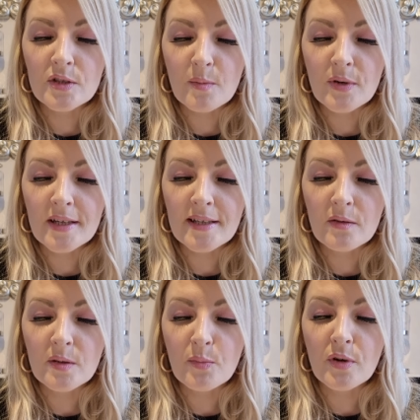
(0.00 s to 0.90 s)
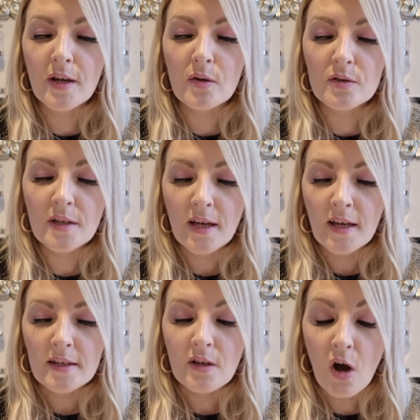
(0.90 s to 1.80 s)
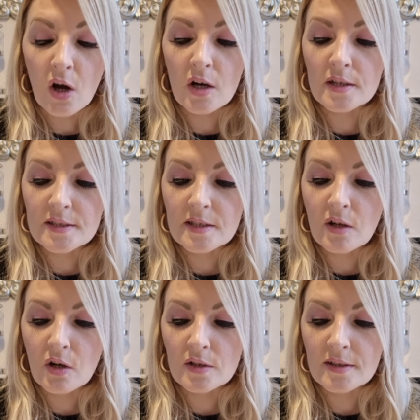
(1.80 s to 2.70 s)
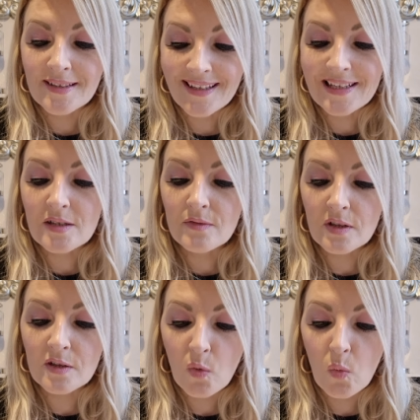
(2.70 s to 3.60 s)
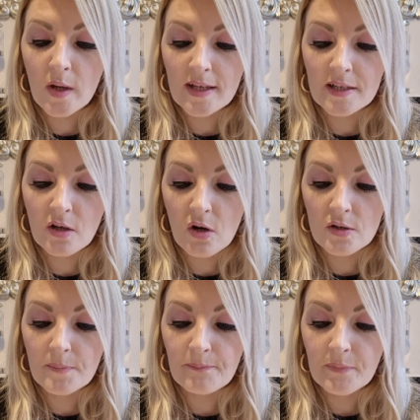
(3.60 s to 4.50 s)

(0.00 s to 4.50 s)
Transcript: You're bringing down the proud, the haughty, Lord, the evil, the wicked, Lord.